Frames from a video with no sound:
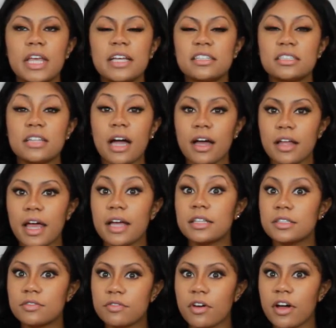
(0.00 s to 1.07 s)
not
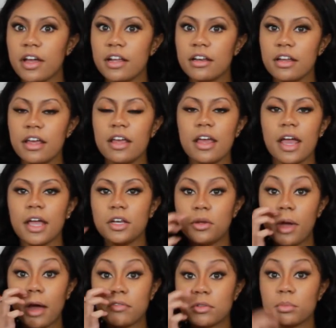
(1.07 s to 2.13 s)
as fun and
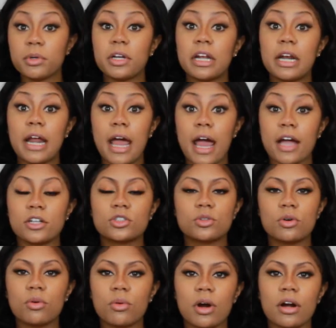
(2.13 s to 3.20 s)
you have to put in
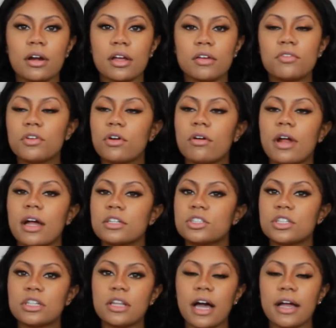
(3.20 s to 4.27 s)
actual work, if you don't
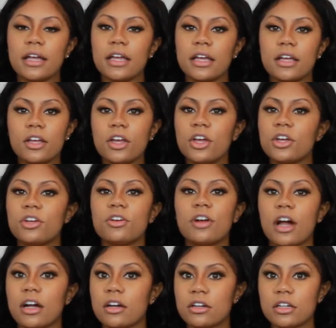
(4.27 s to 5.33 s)
actually like it, you're
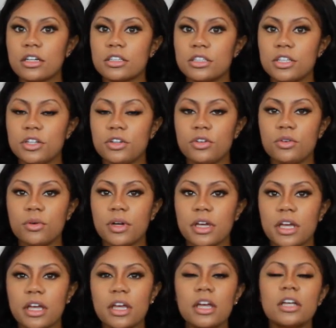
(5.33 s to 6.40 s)
not going to continue
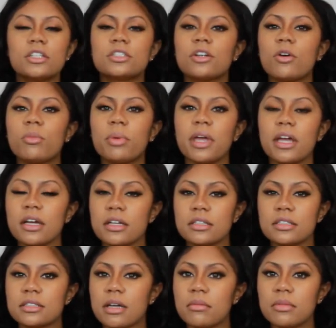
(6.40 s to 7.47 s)
doing it. So pick
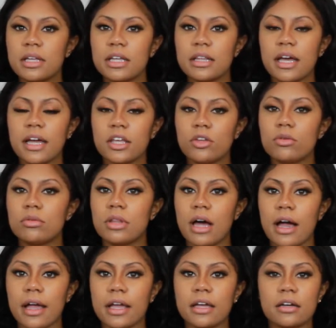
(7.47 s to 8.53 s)
something that you
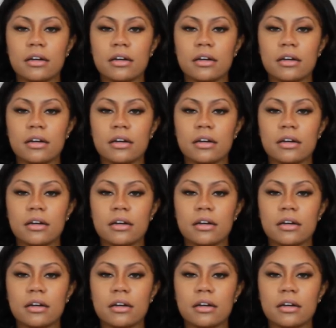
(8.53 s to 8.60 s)
like.